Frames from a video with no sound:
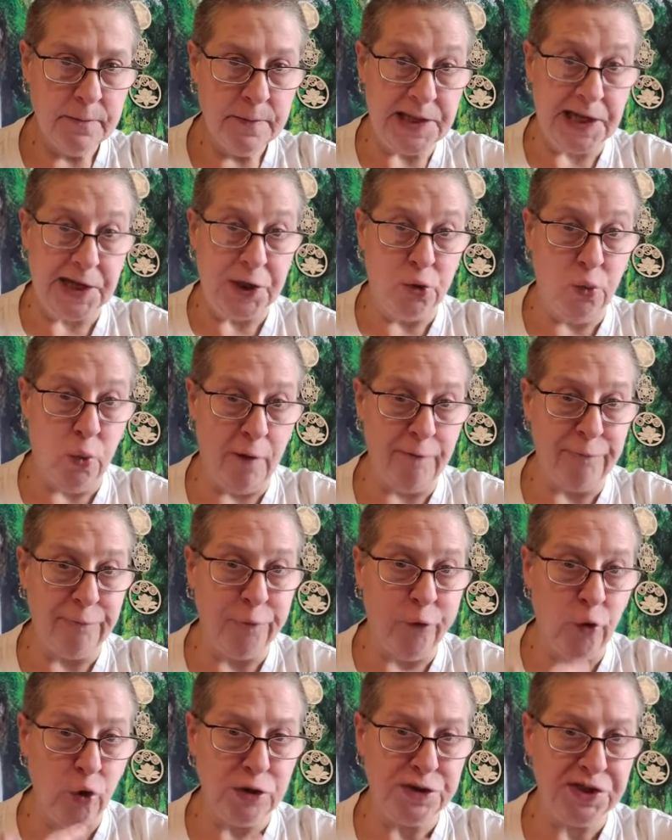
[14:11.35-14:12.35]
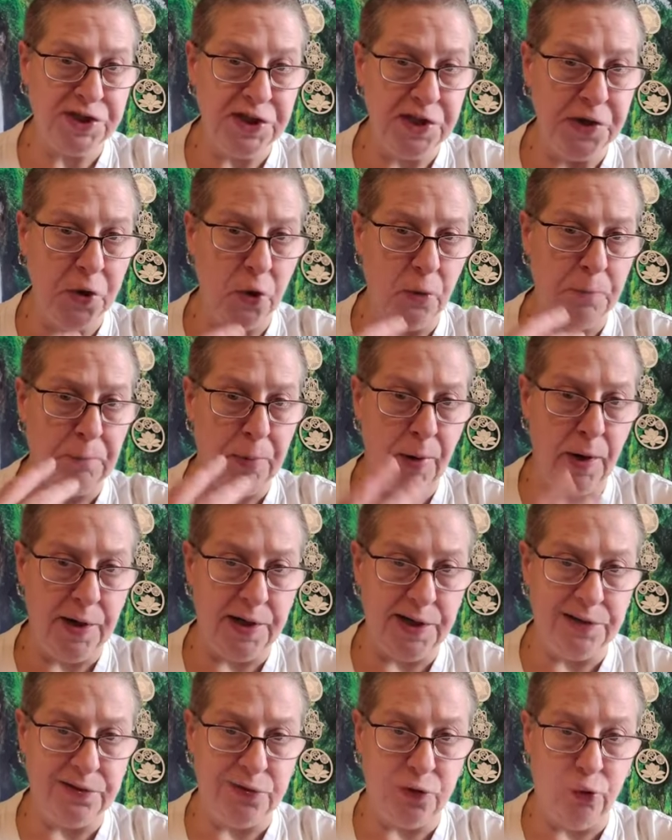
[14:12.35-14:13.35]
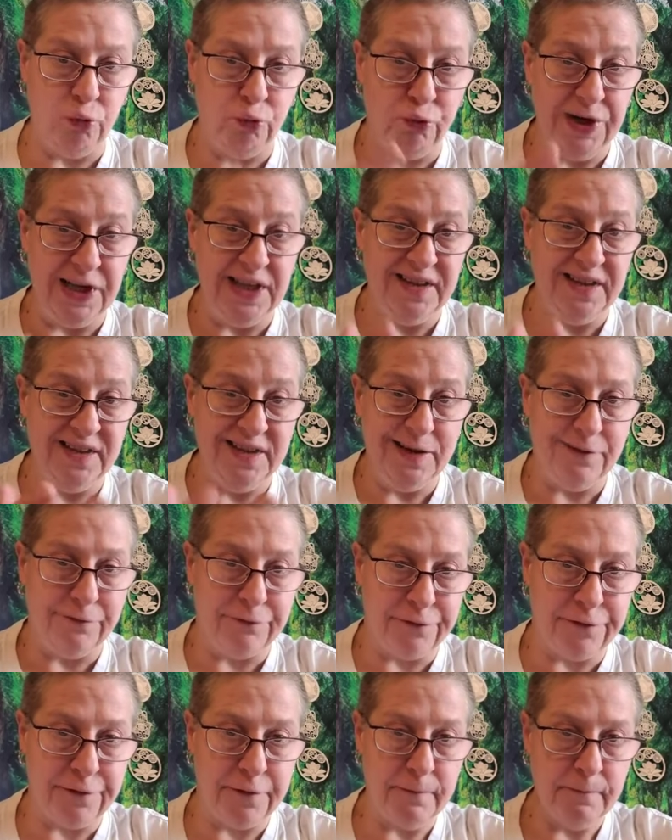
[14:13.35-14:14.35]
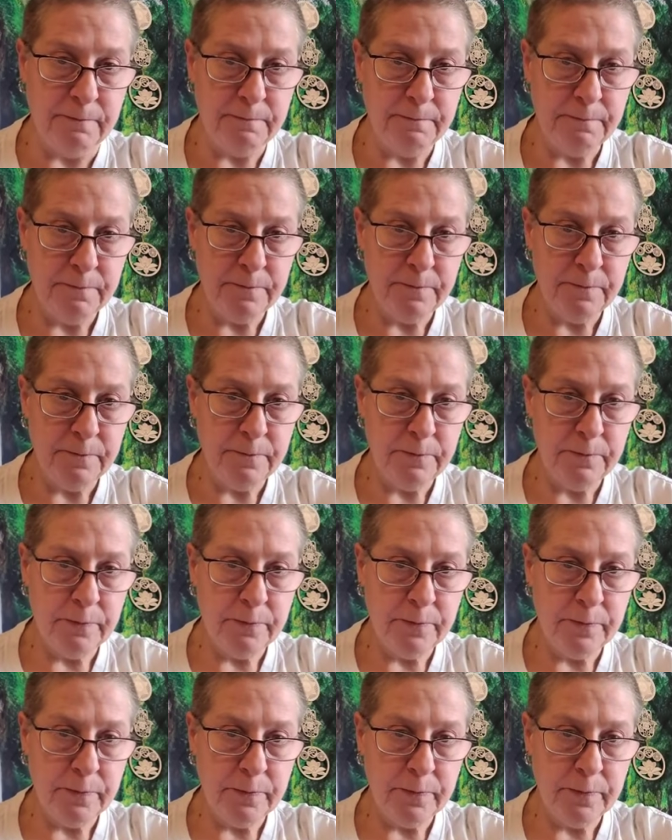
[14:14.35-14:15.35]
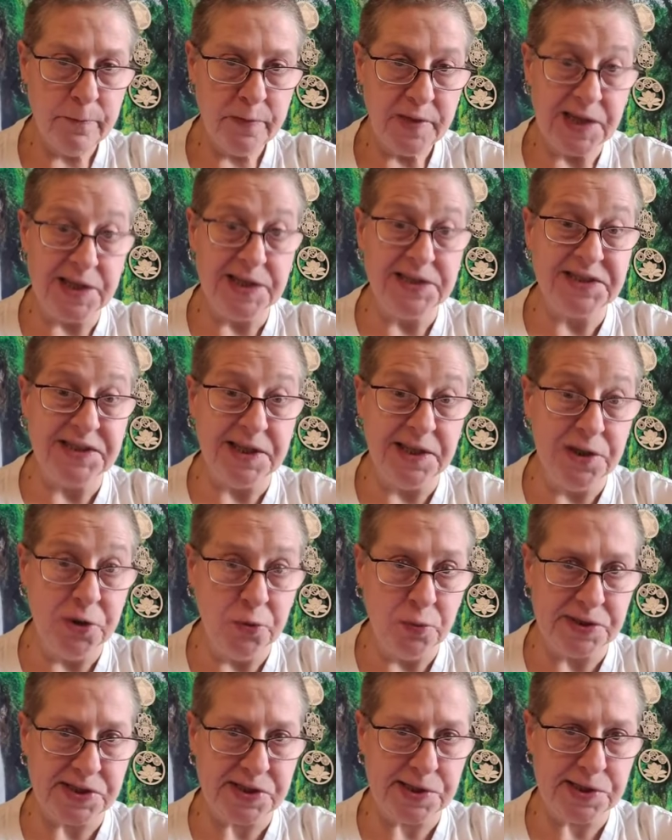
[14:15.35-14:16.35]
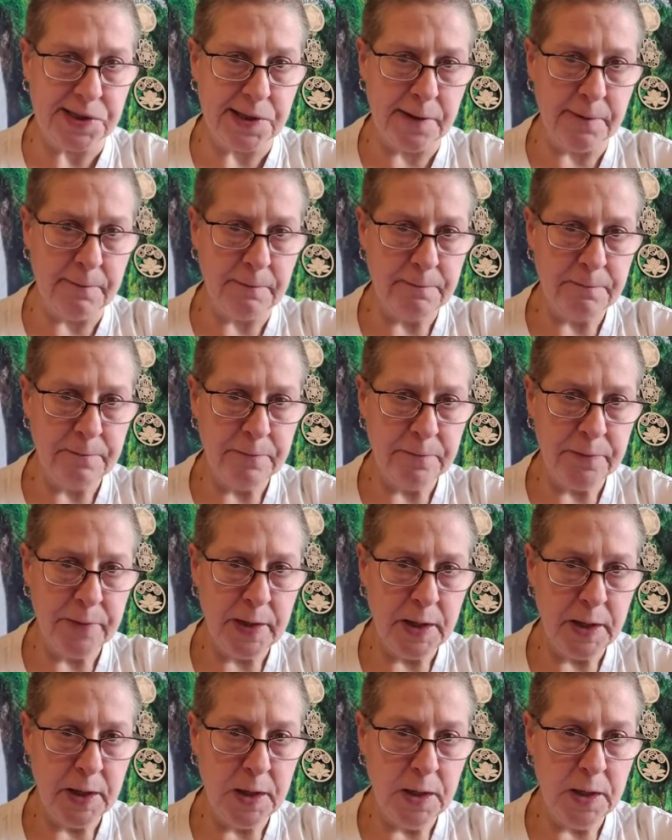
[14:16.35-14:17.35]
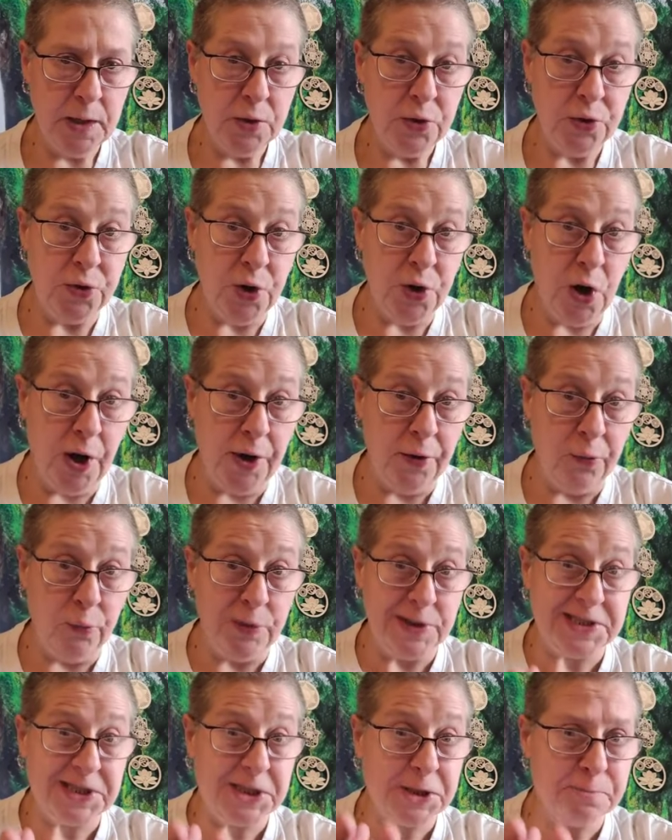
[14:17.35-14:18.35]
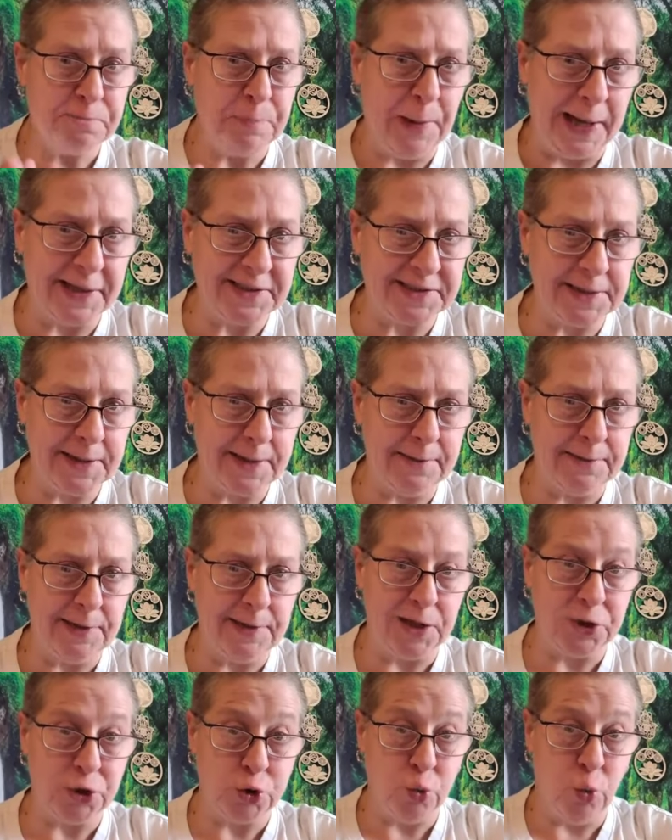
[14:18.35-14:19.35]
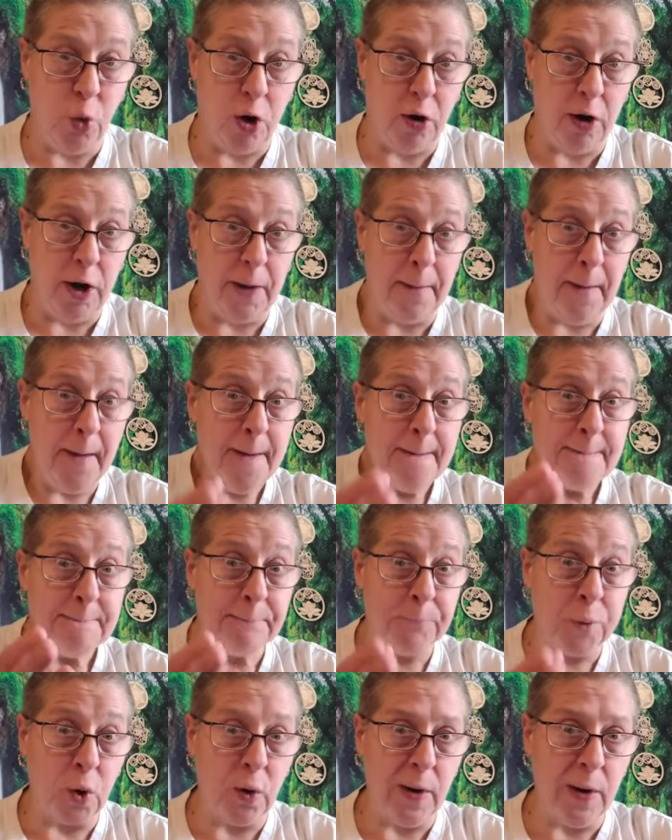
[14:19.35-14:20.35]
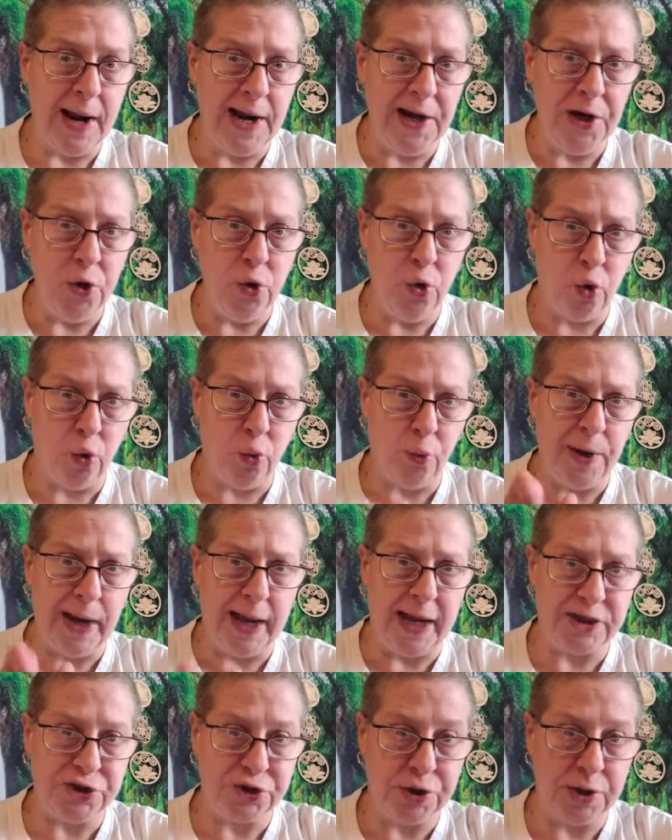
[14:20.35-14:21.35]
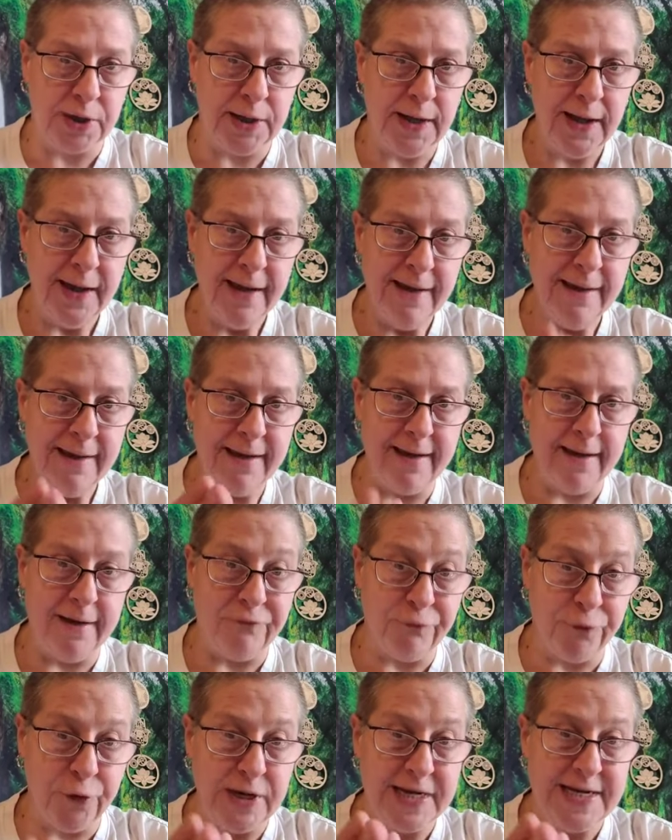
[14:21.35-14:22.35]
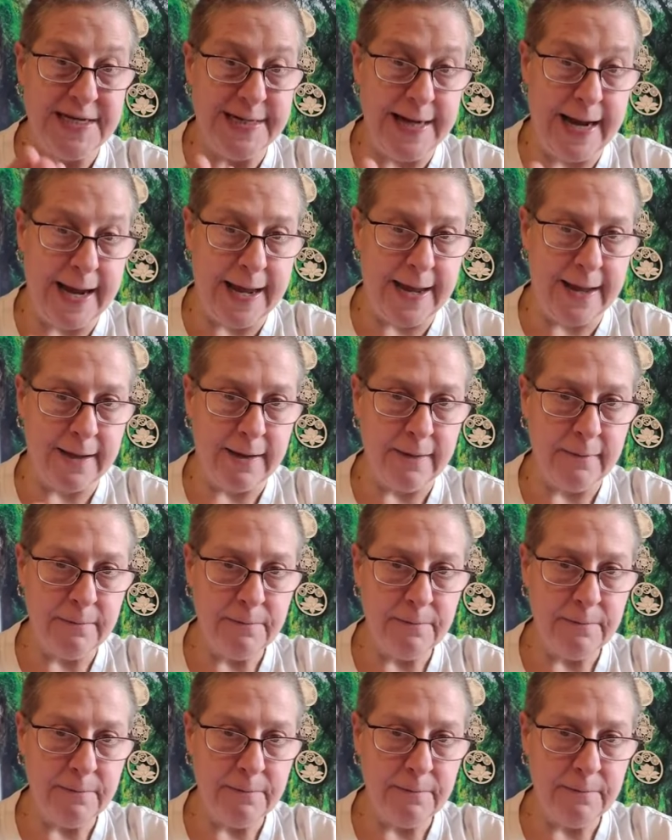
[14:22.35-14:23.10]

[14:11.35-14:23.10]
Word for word: that you are forcing your body to relive? Continuously, not respecting that you are a brand new creation every day,